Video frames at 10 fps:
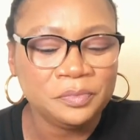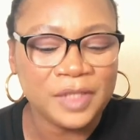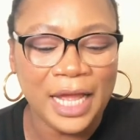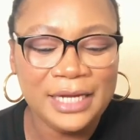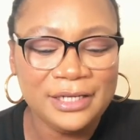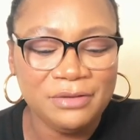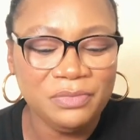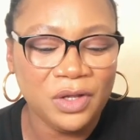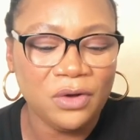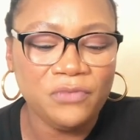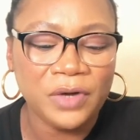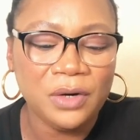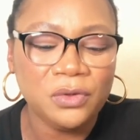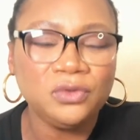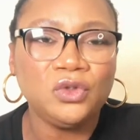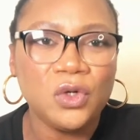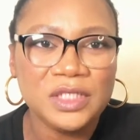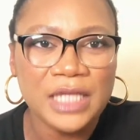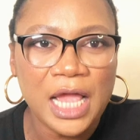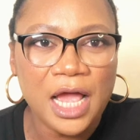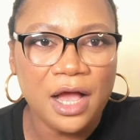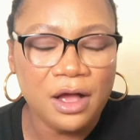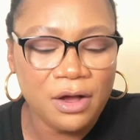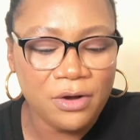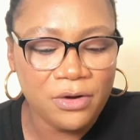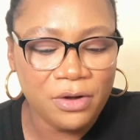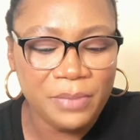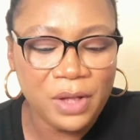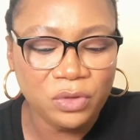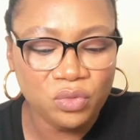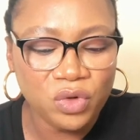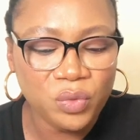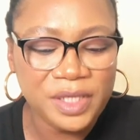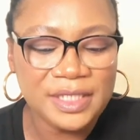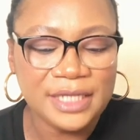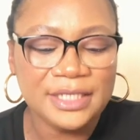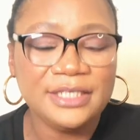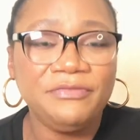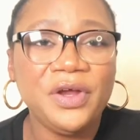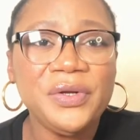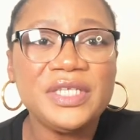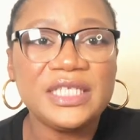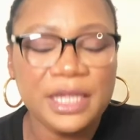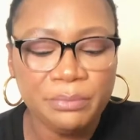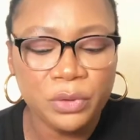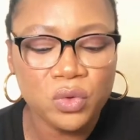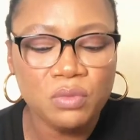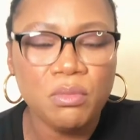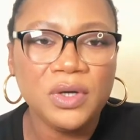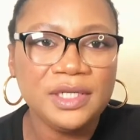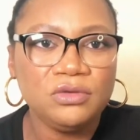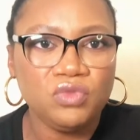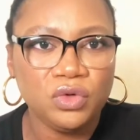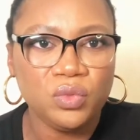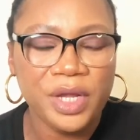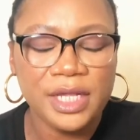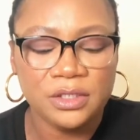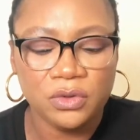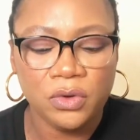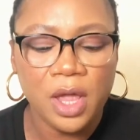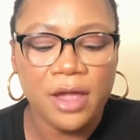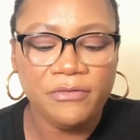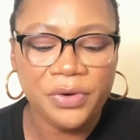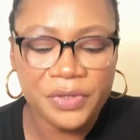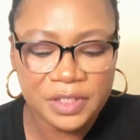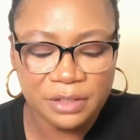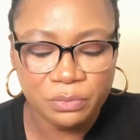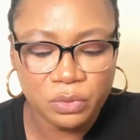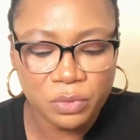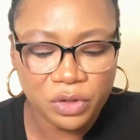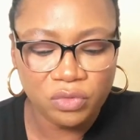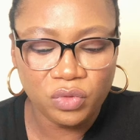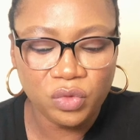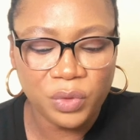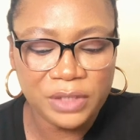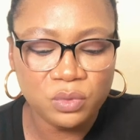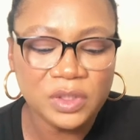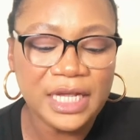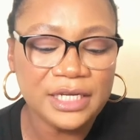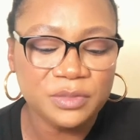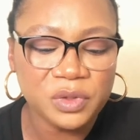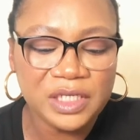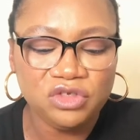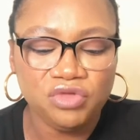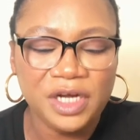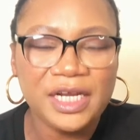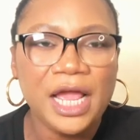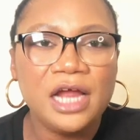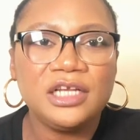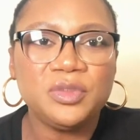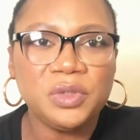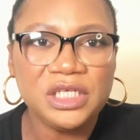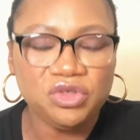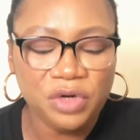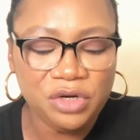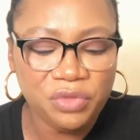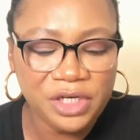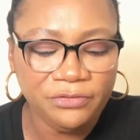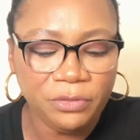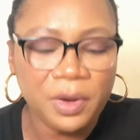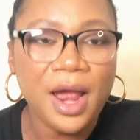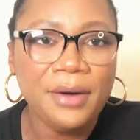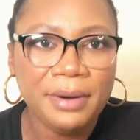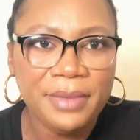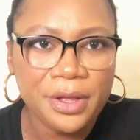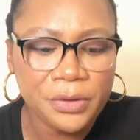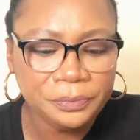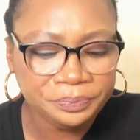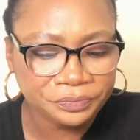and the overall thought about the runway is that it's a very simple modern runway. So very simple modern runway. What are the spotted trend? The spotted trend range from caramel